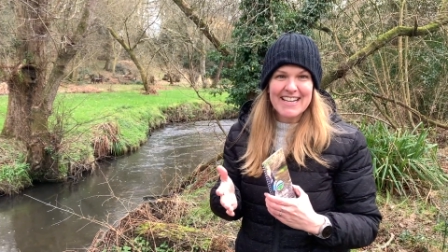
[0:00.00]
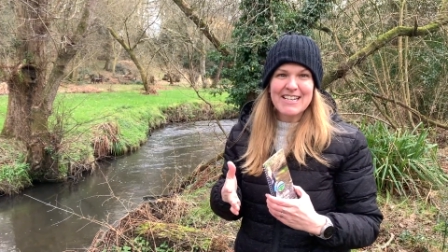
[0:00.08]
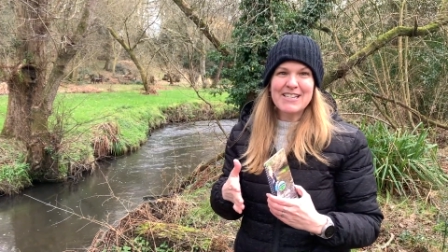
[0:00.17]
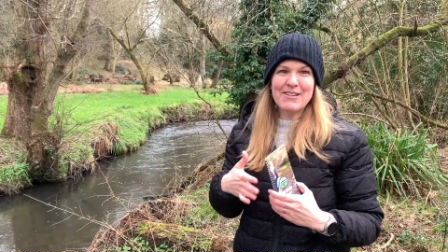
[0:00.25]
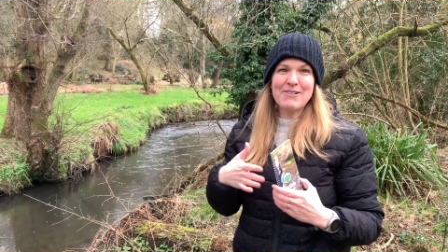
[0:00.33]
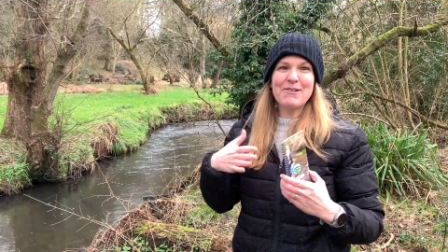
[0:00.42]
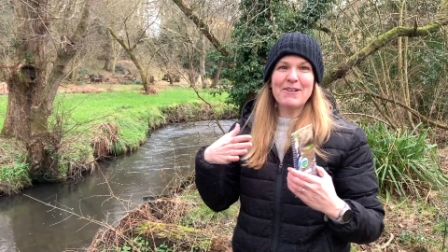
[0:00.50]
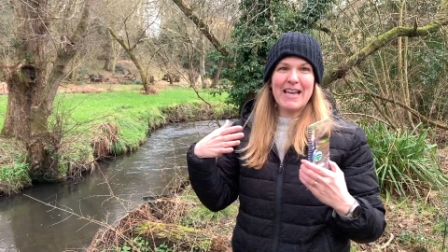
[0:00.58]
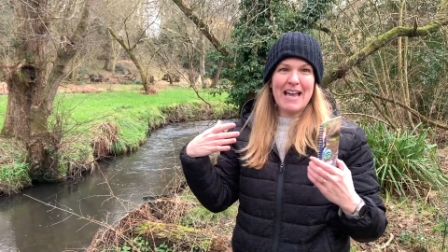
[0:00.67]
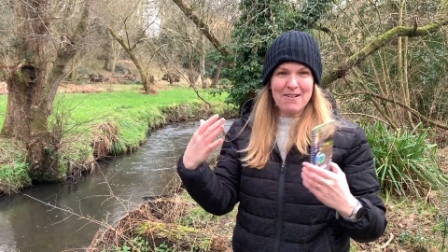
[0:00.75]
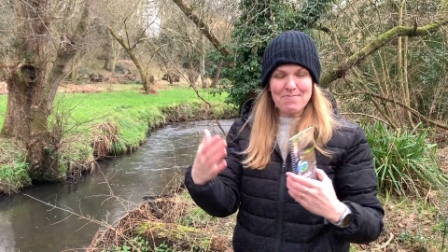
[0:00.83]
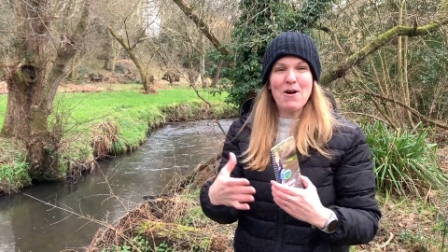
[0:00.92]
to
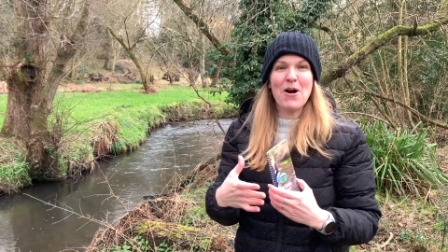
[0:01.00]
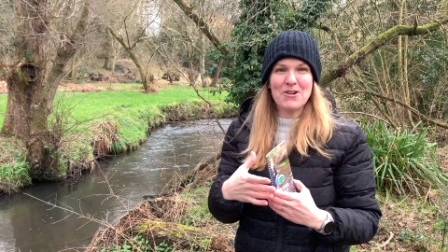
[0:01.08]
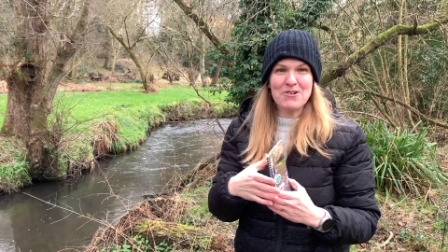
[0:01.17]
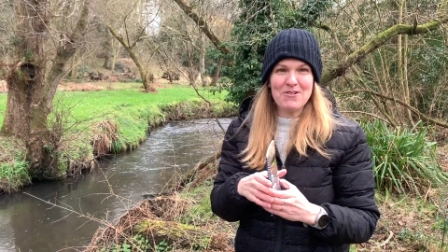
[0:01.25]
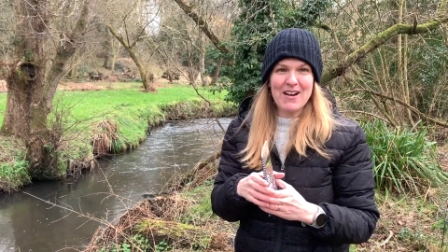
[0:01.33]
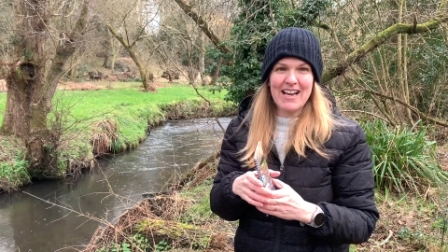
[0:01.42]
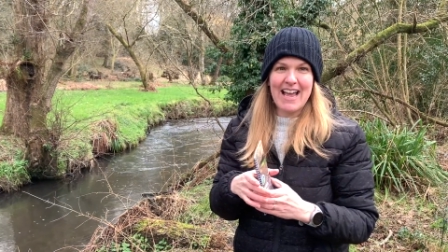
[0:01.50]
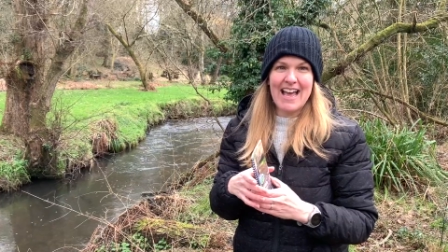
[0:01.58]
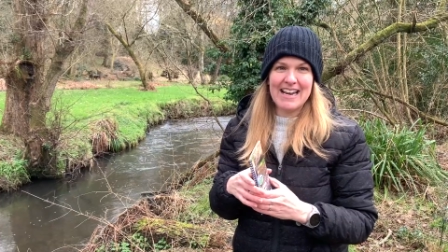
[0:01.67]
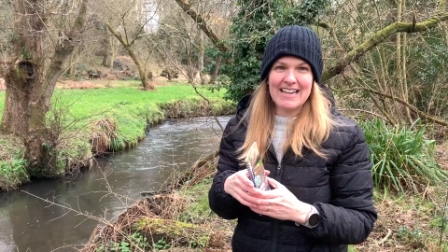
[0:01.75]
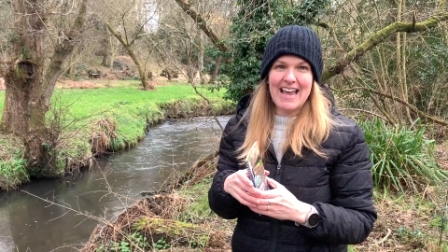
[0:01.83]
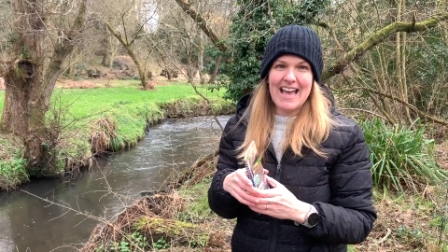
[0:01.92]
get monitoring
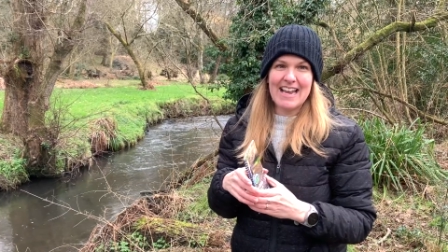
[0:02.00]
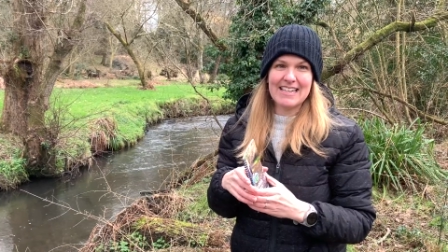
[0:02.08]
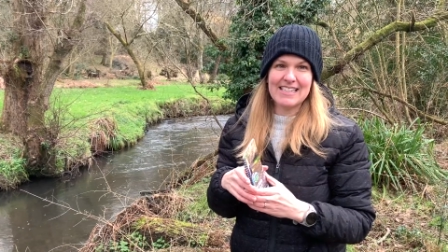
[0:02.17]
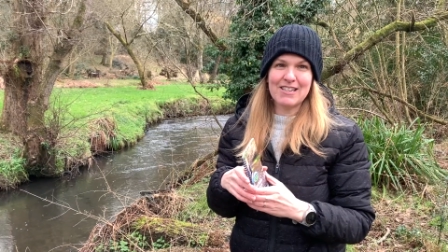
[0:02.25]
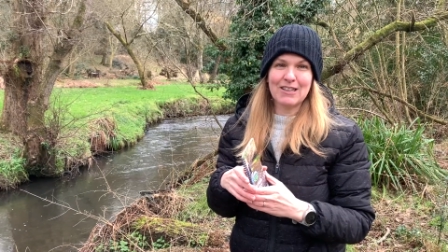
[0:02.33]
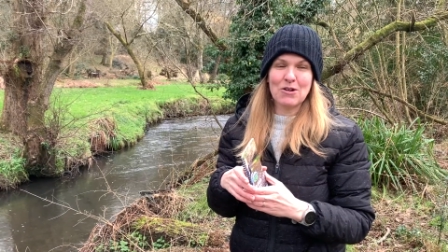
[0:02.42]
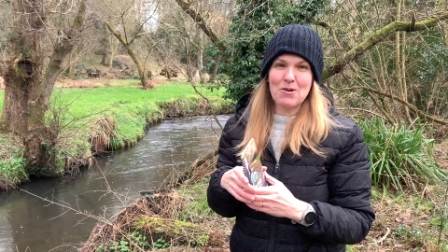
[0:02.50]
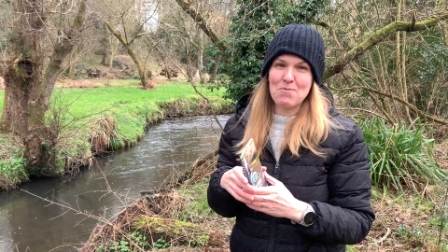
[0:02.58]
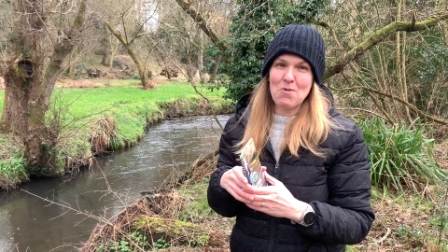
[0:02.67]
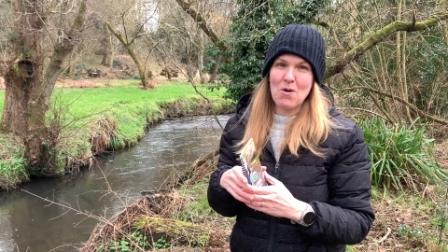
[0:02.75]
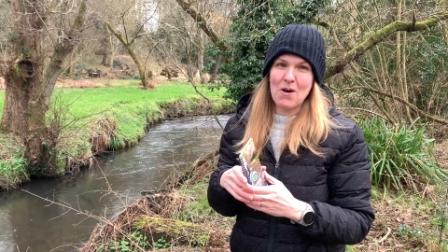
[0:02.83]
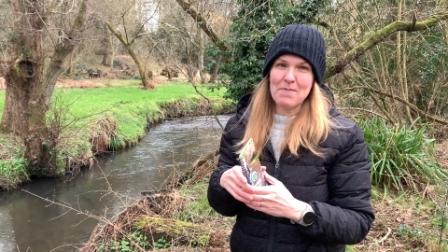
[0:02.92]
and, and to learn
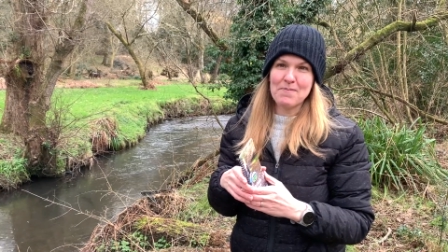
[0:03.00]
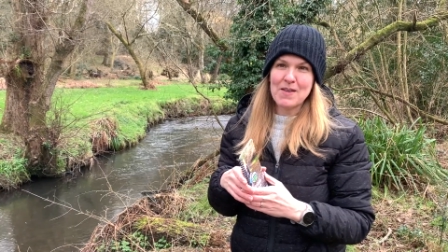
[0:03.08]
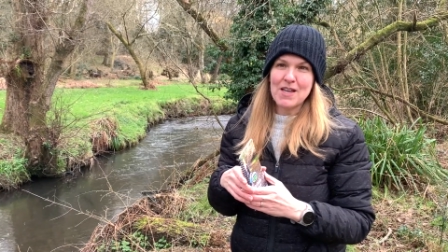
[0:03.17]
more.